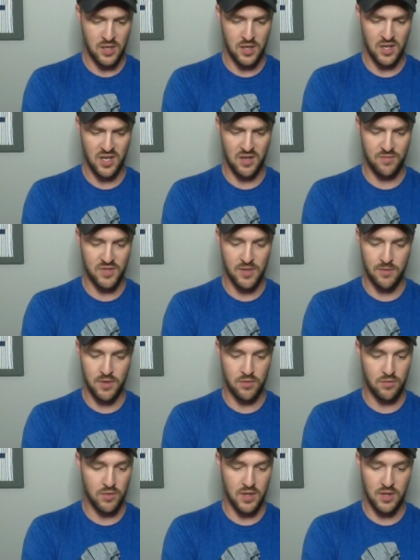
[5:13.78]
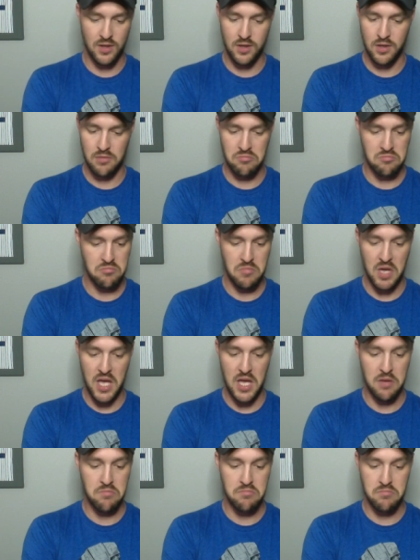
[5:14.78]
Um, something with
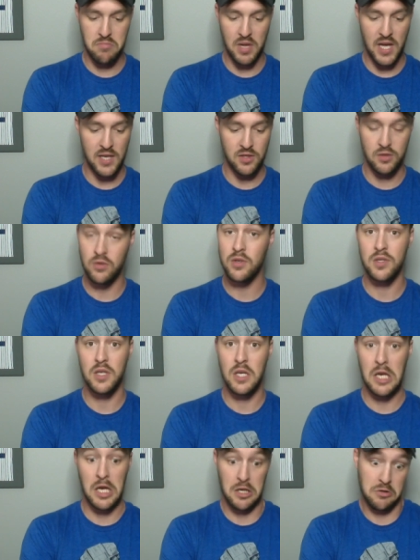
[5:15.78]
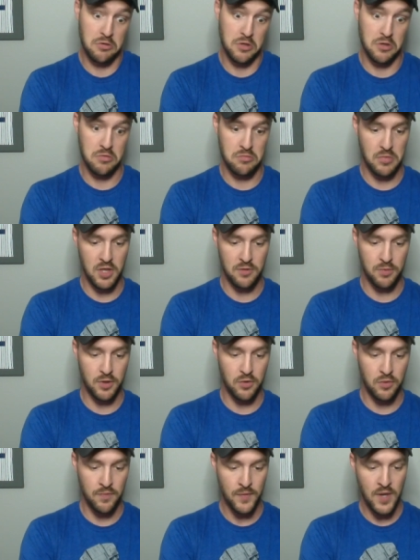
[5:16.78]
M Blastoise EX, so that's
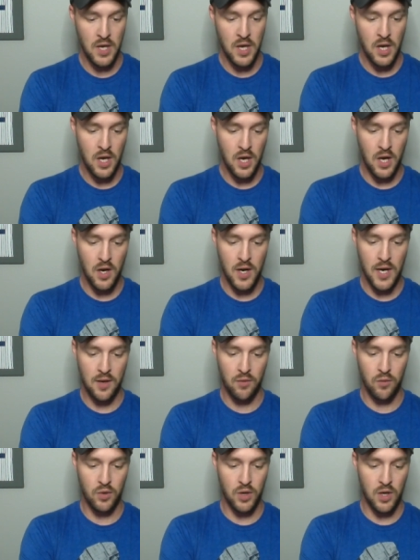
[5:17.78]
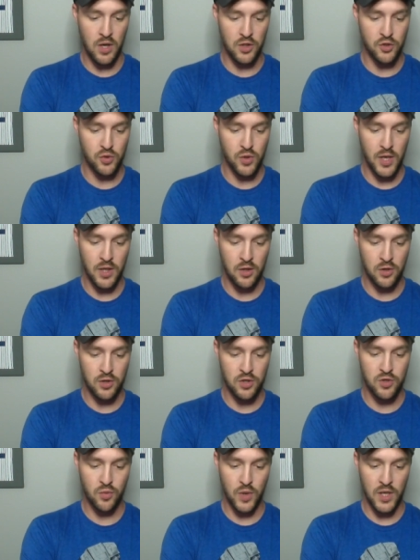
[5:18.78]
pretty cool. Alright, we're on a trainer
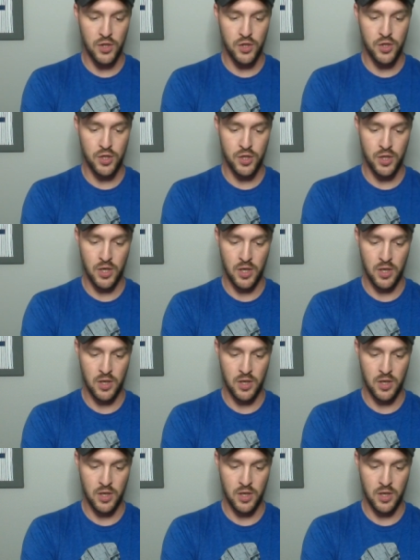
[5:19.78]
switch.